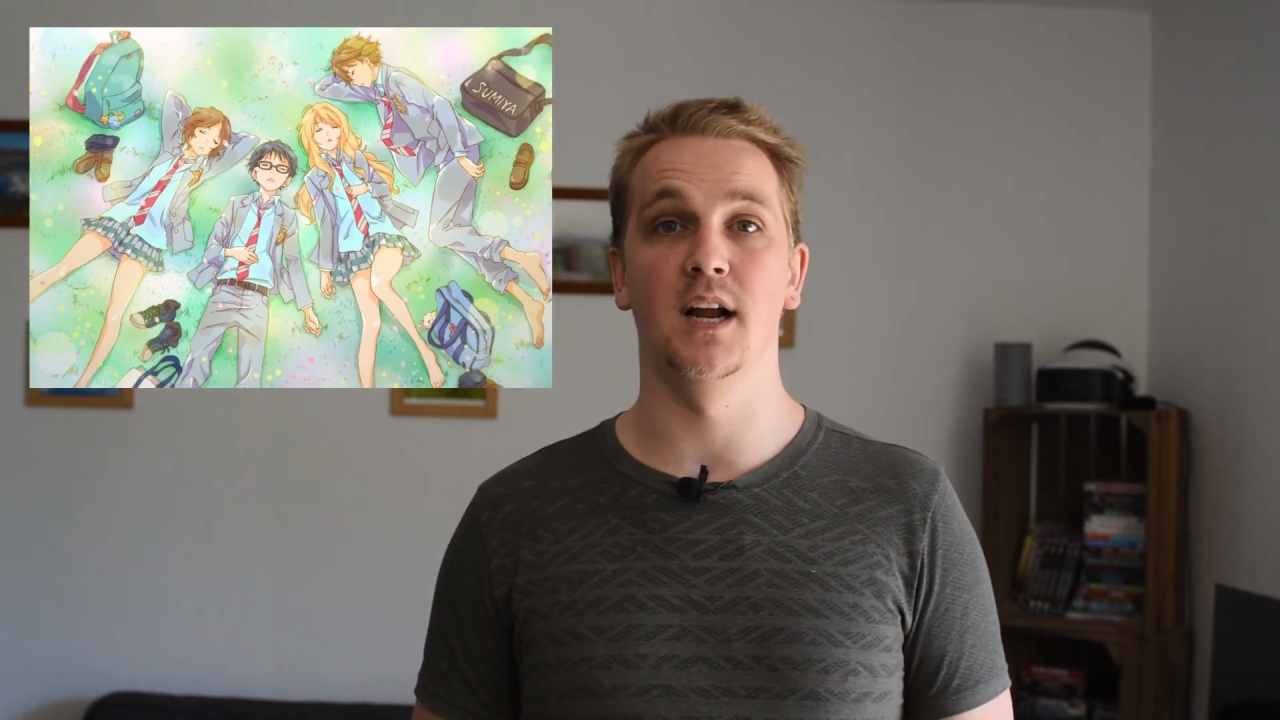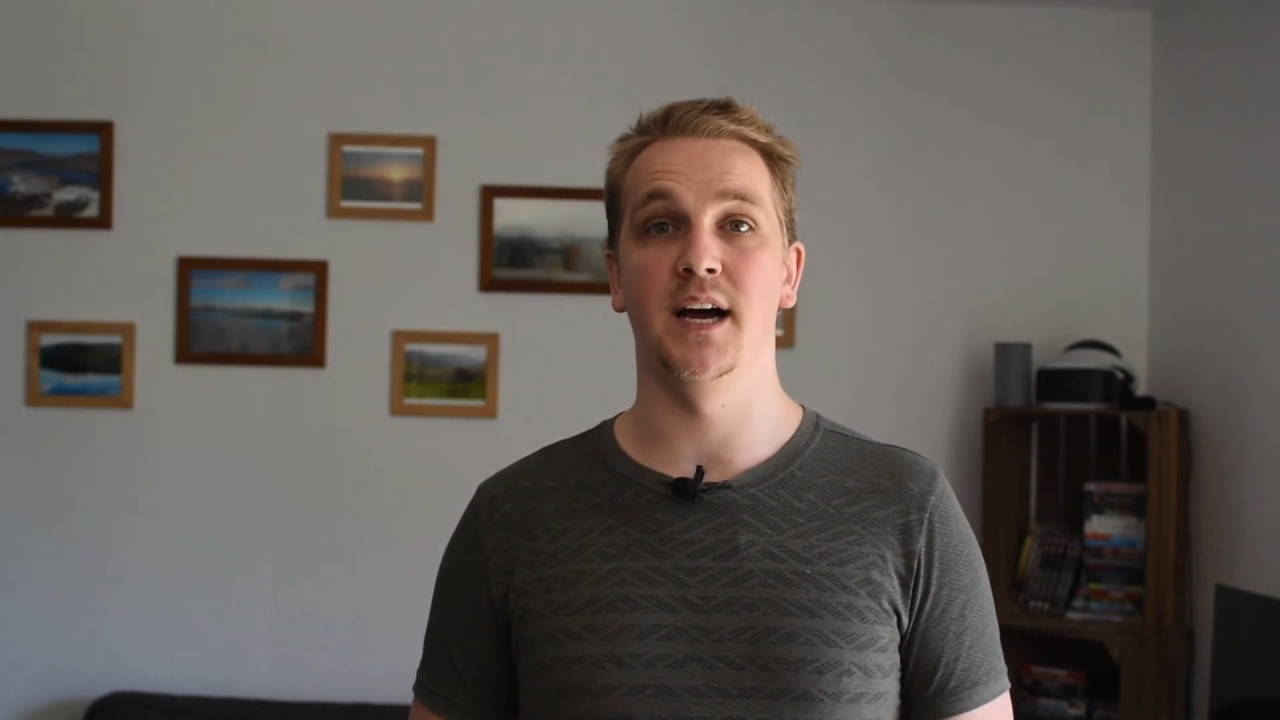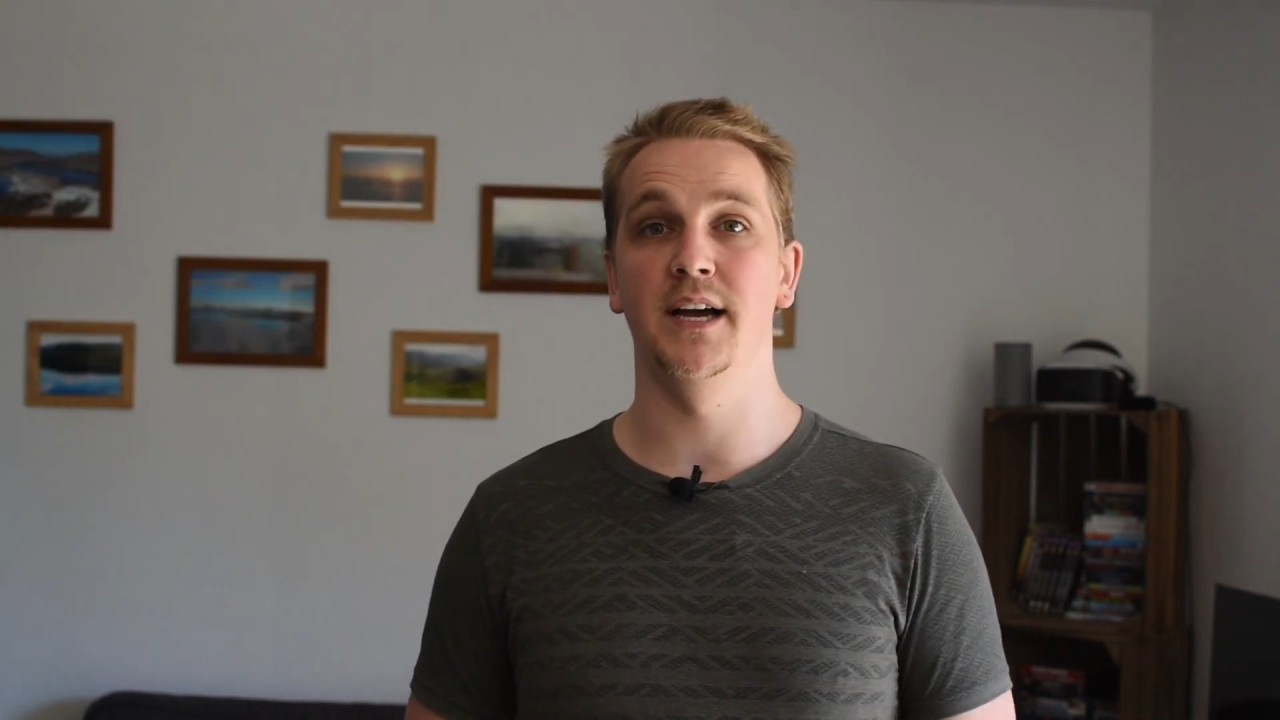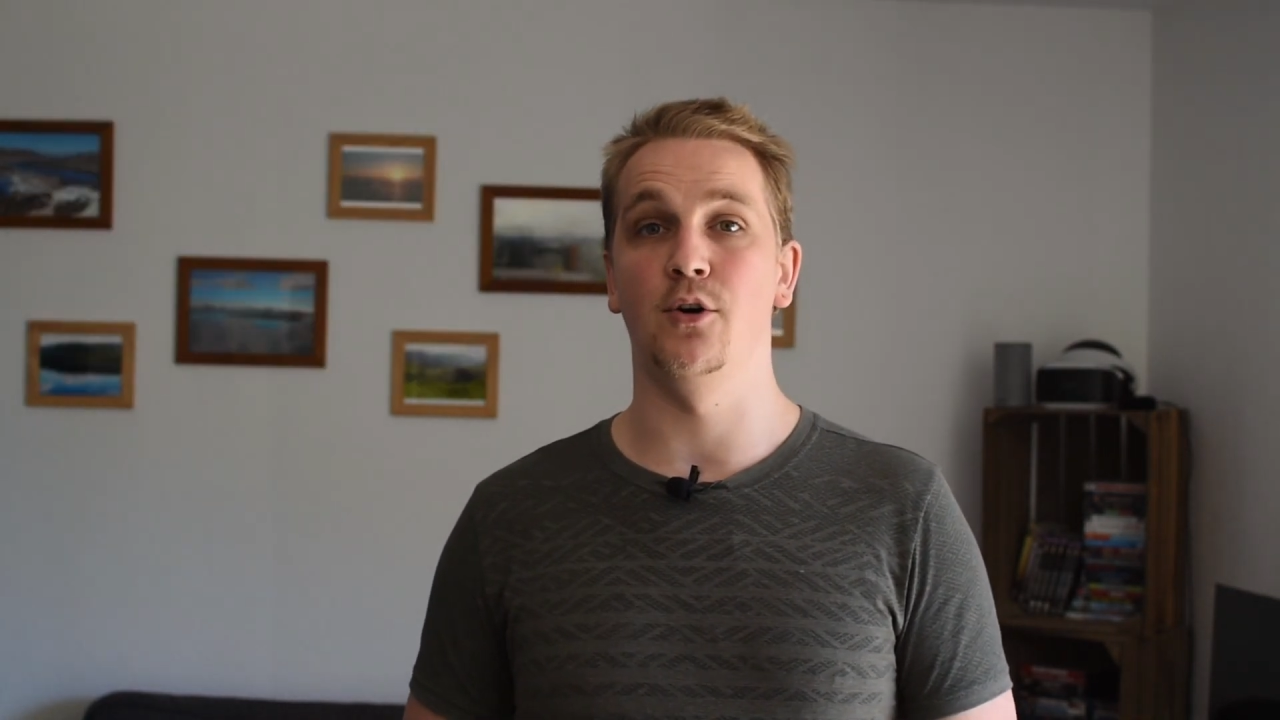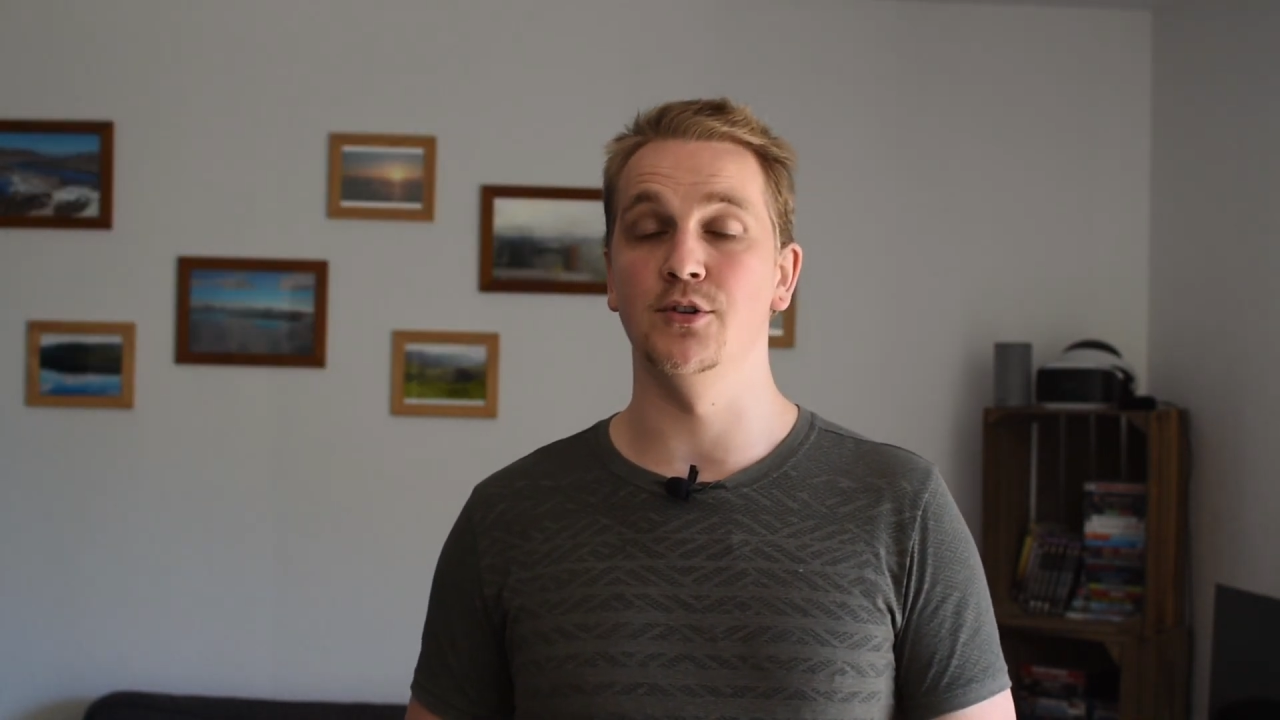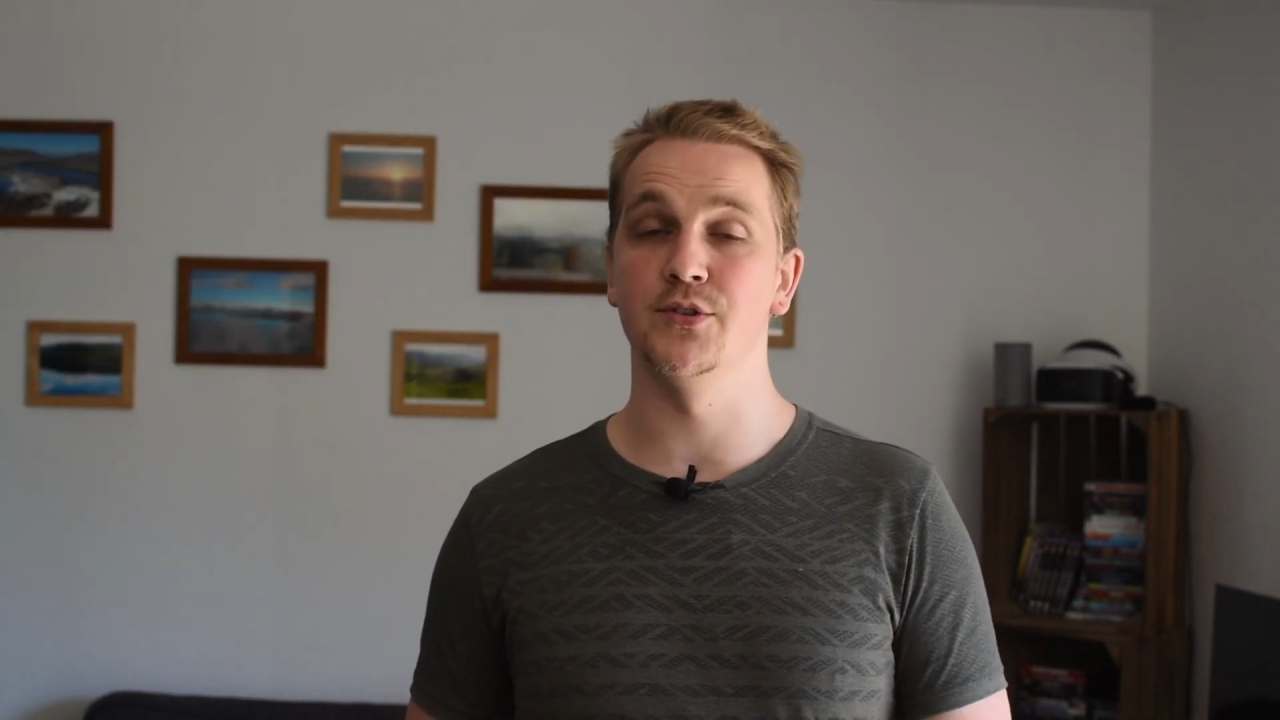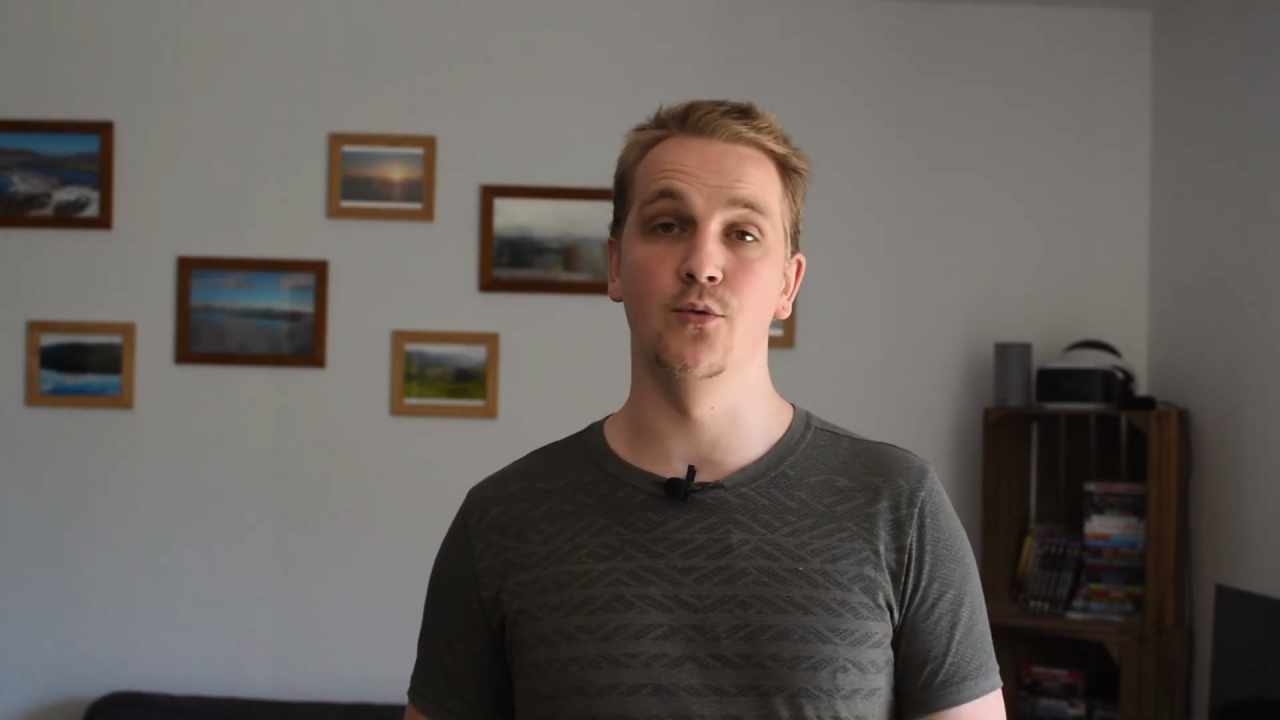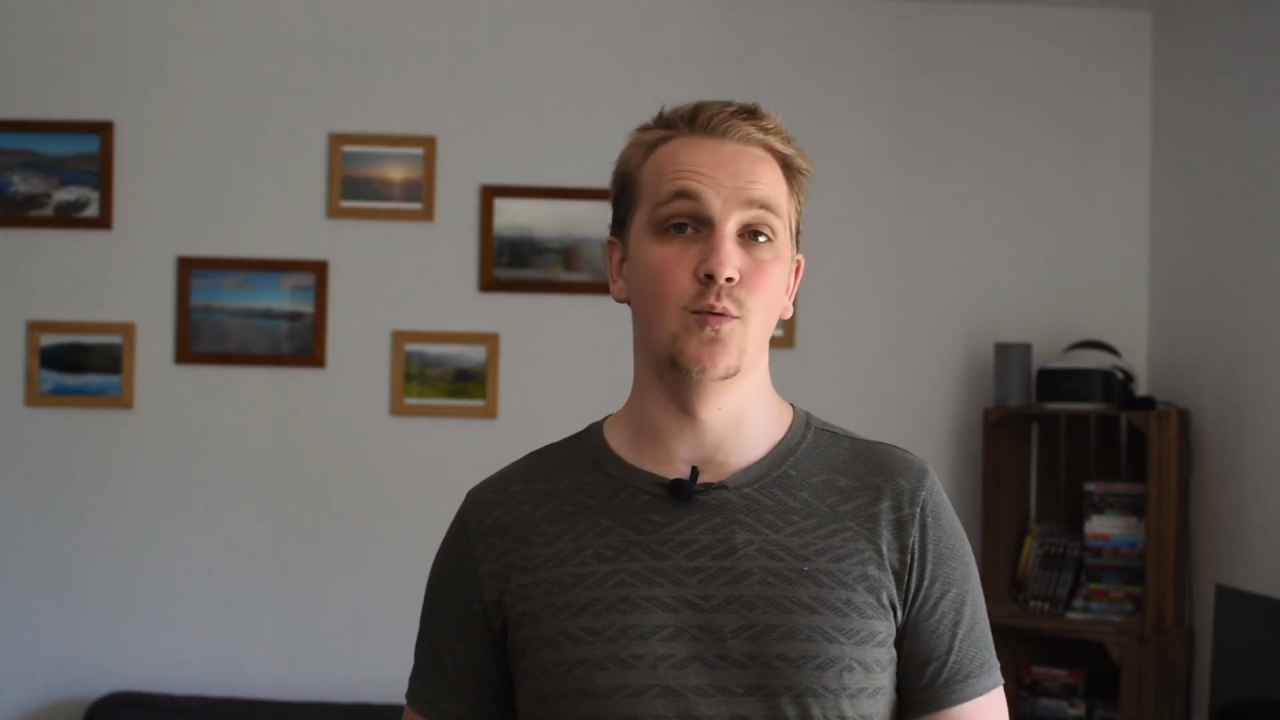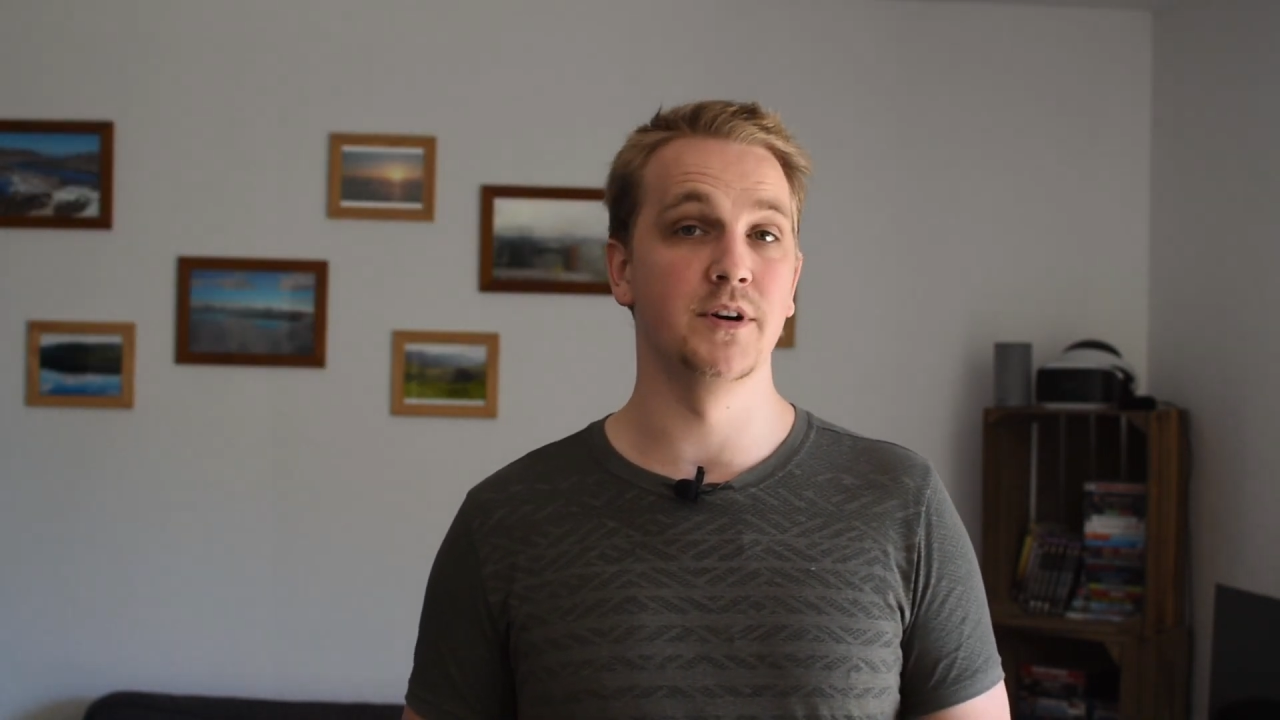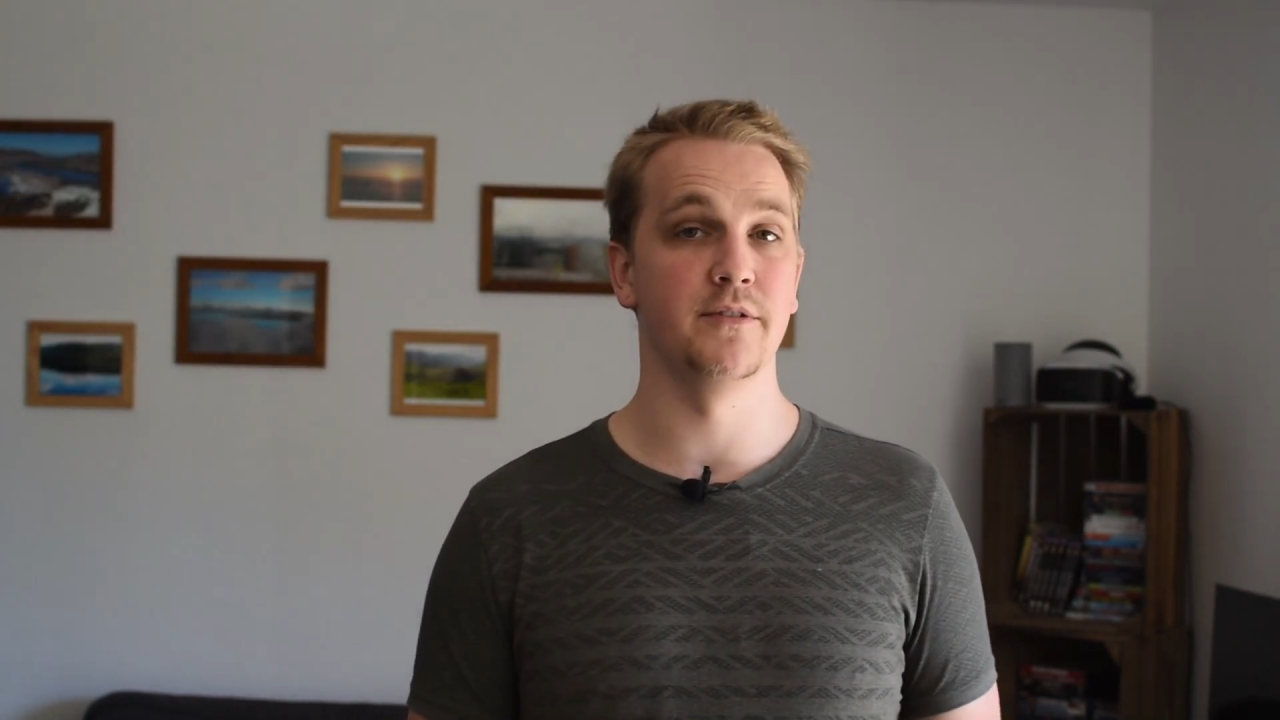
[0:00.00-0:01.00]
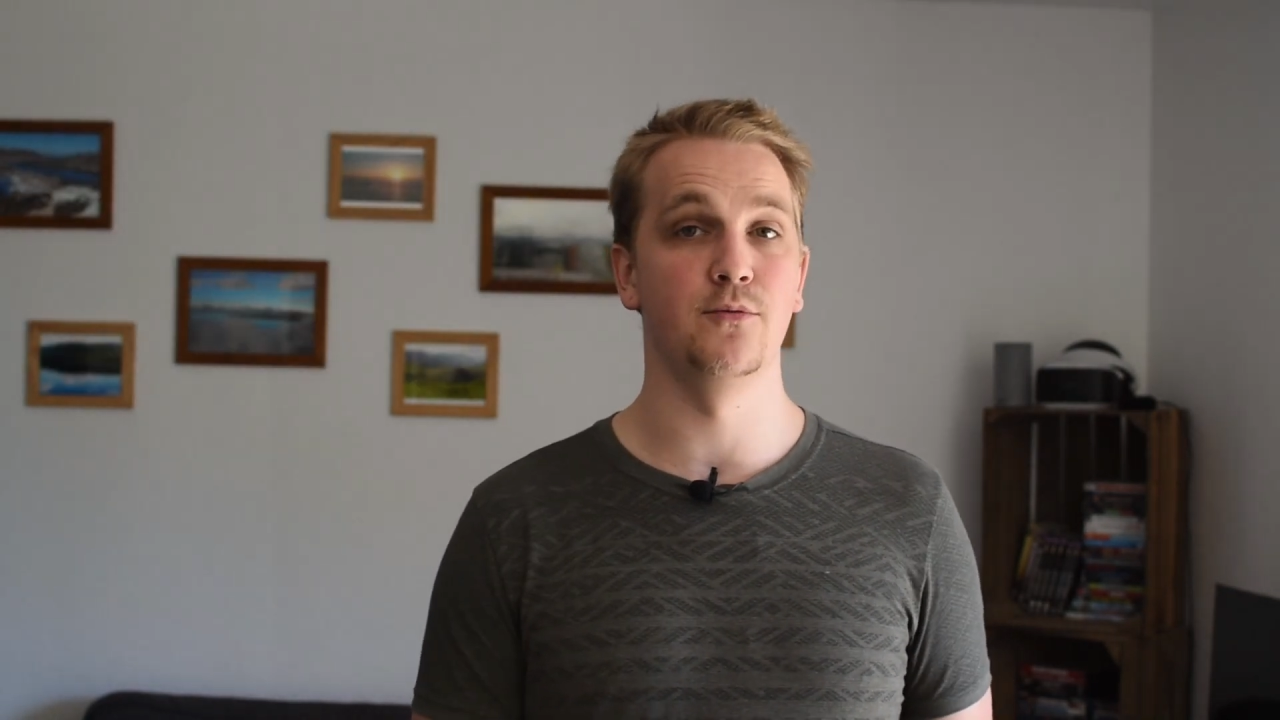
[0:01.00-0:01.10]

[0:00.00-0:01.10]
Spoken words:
I also wouldn't